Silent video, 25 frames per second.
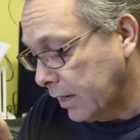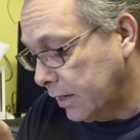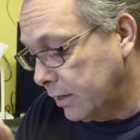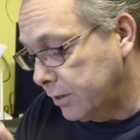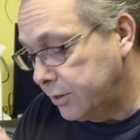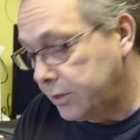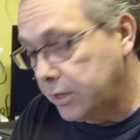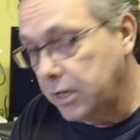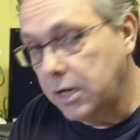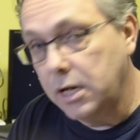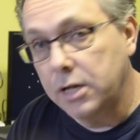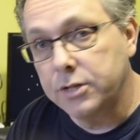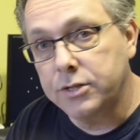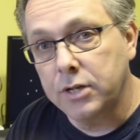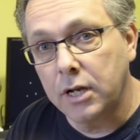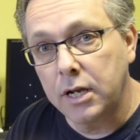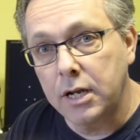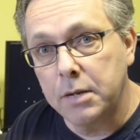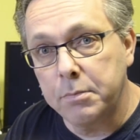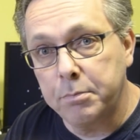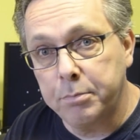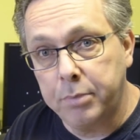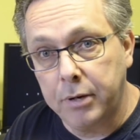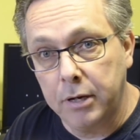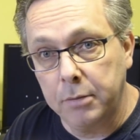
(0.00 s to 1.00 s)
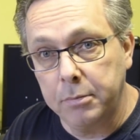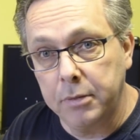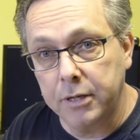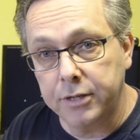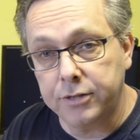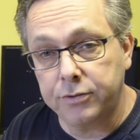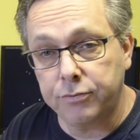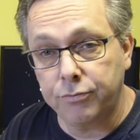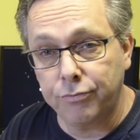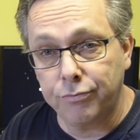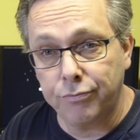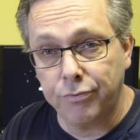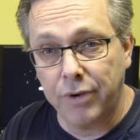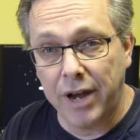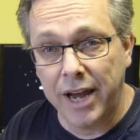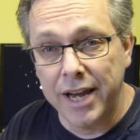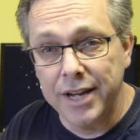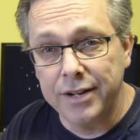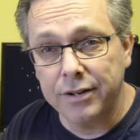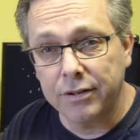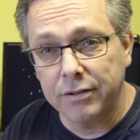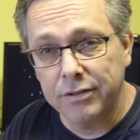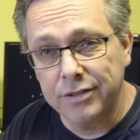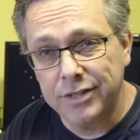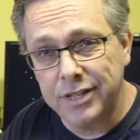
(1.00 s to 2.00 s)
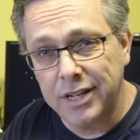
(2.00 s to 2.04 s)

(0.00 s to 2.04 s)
She is a published writer.